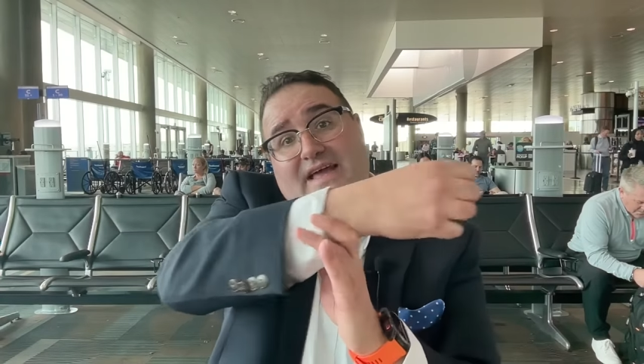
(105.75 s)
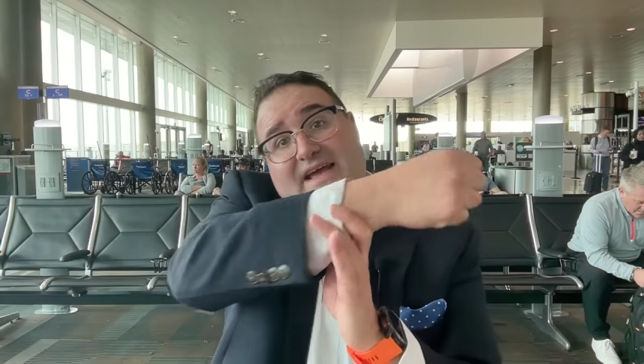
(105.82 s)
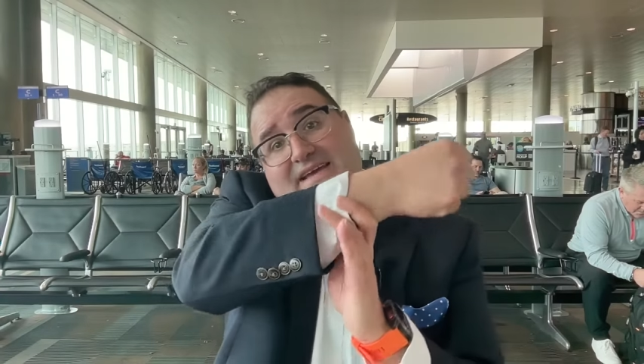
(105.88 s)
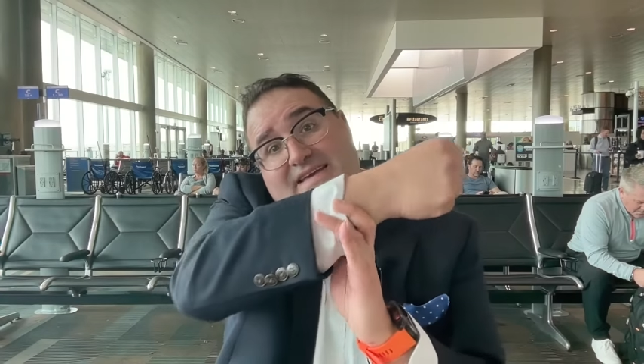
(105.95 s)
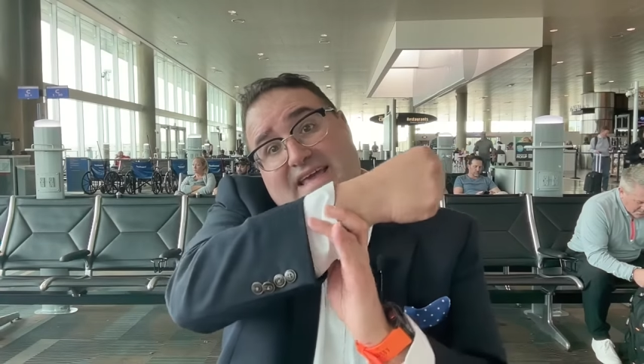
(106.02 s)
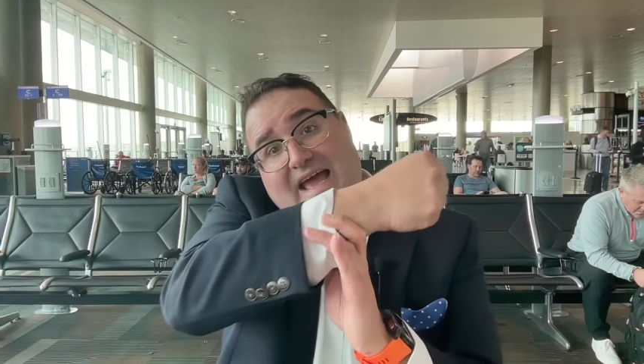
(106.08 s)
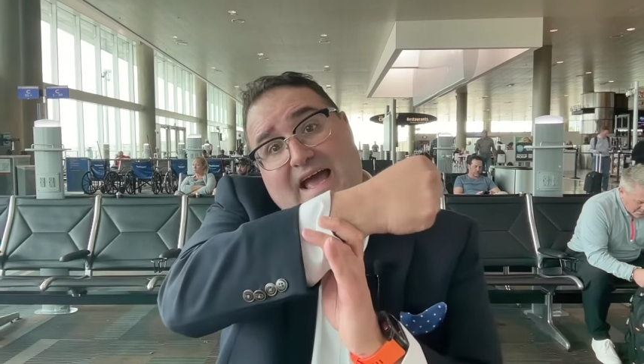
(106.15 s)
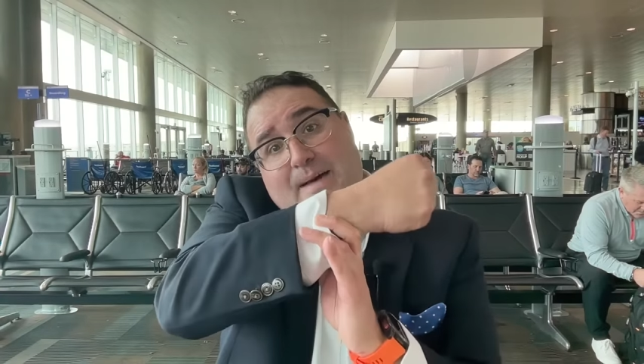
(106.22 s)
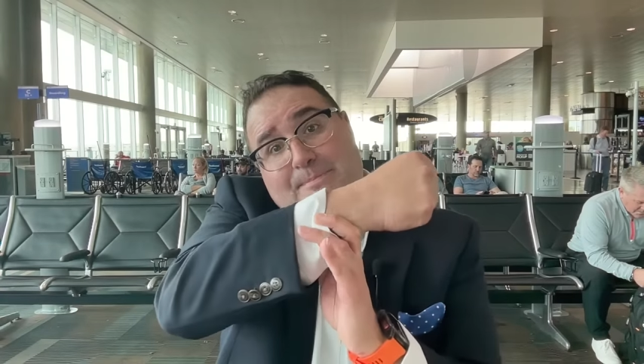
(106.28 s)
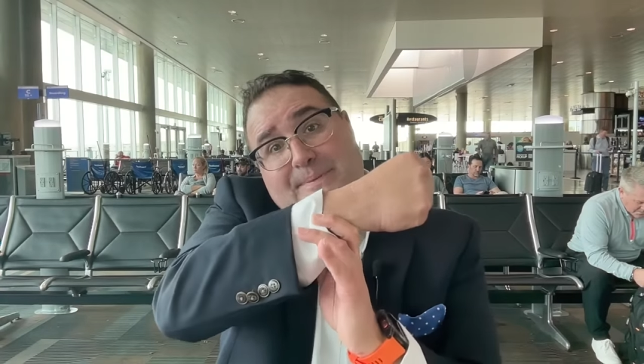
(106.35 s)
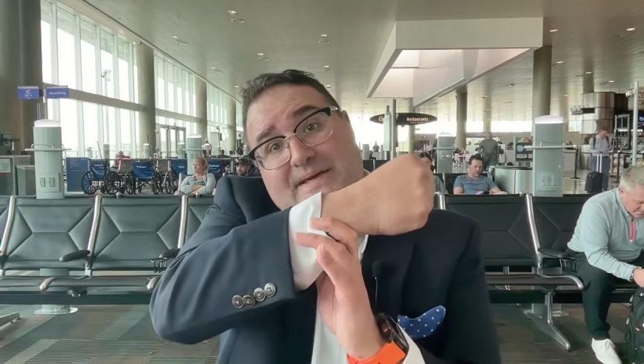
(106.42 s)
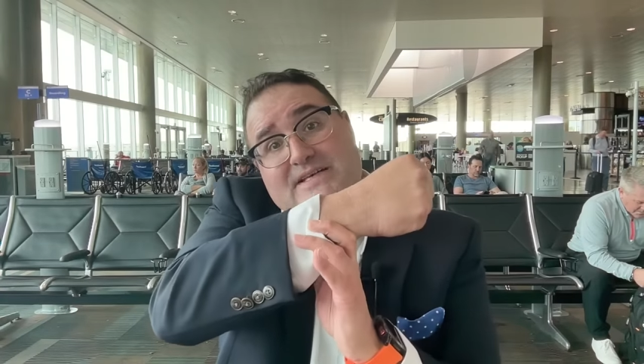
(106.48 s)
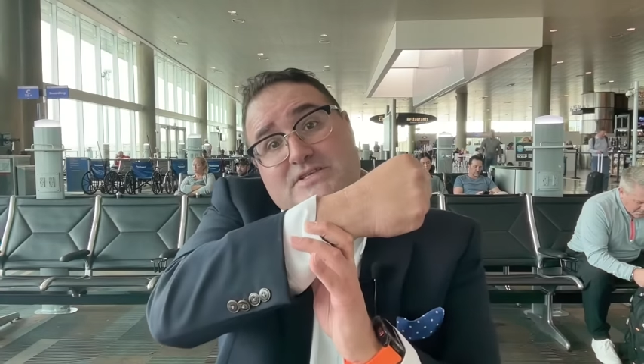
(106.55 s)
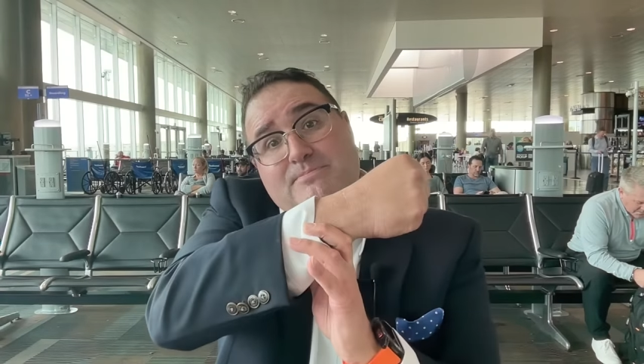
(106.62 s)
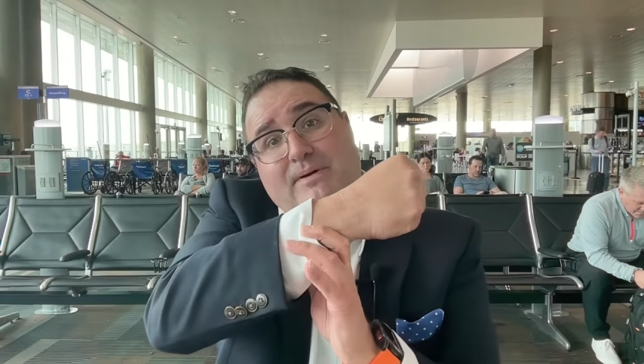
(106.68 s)
that gap
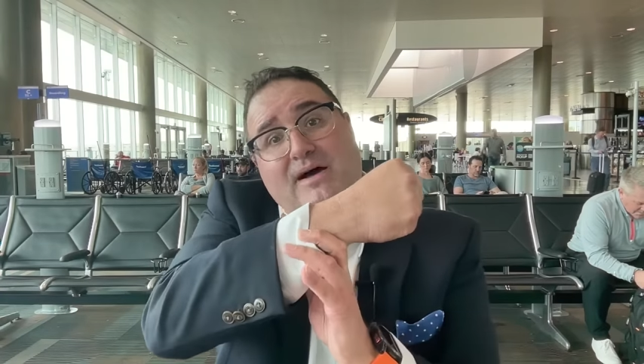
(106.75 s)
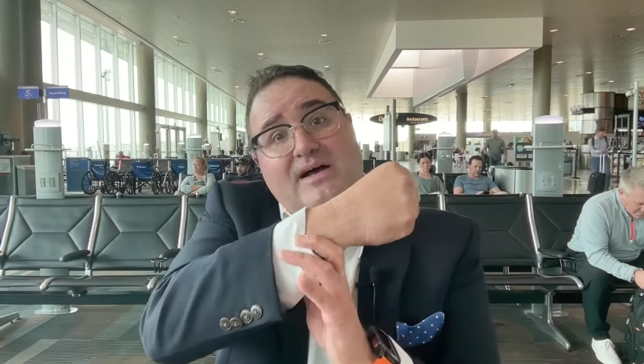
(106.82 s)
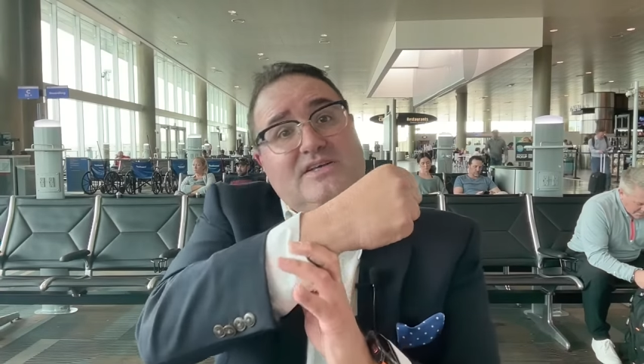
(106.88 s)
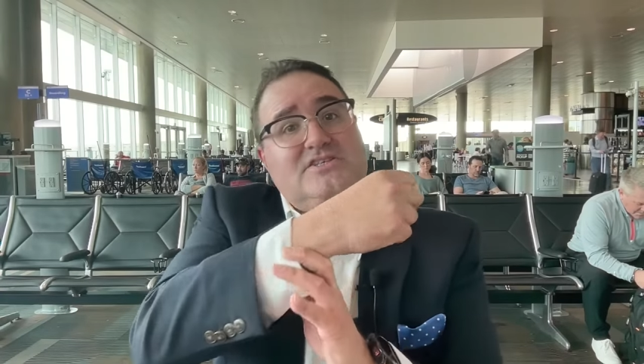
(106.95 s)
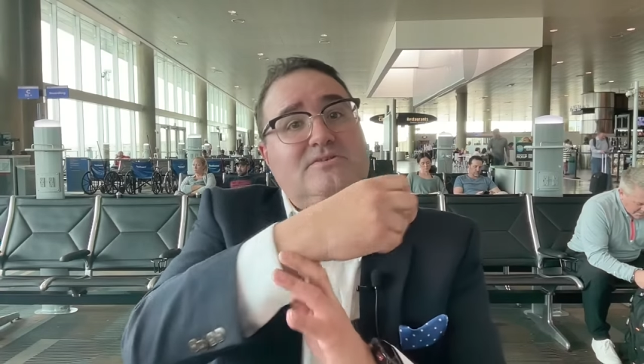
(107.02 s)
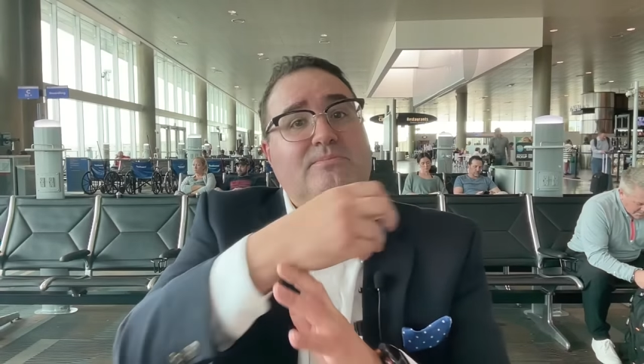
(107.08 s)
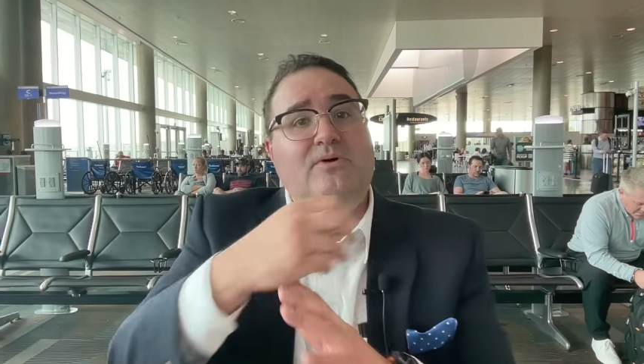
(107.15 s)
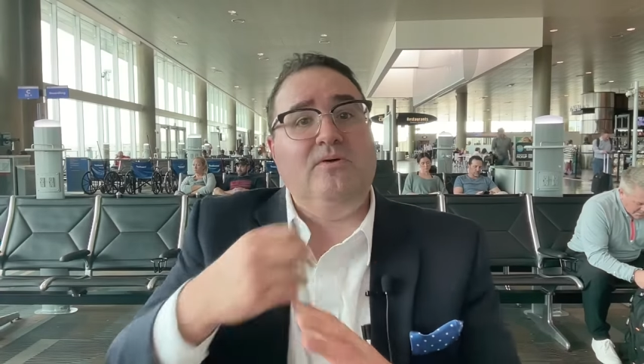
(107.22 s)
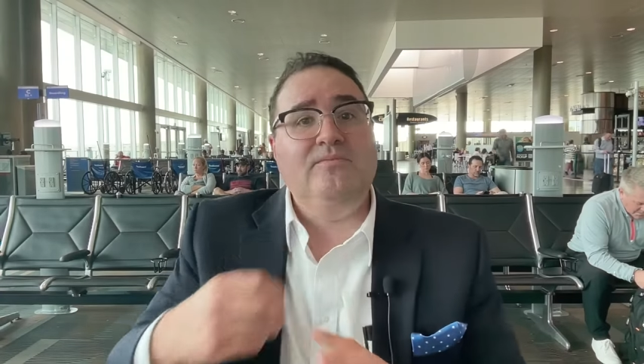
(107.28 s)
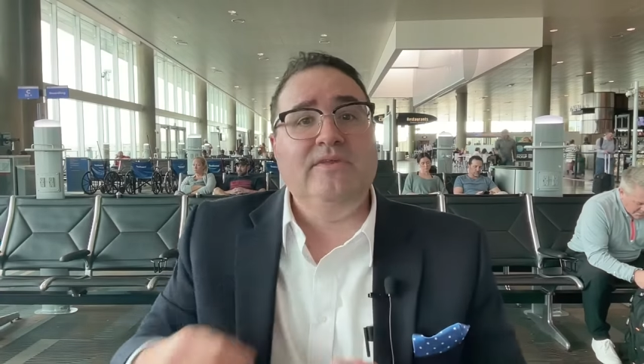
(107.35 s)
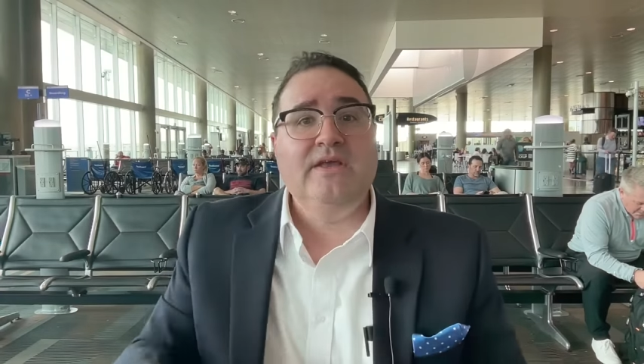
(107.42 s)
as possible.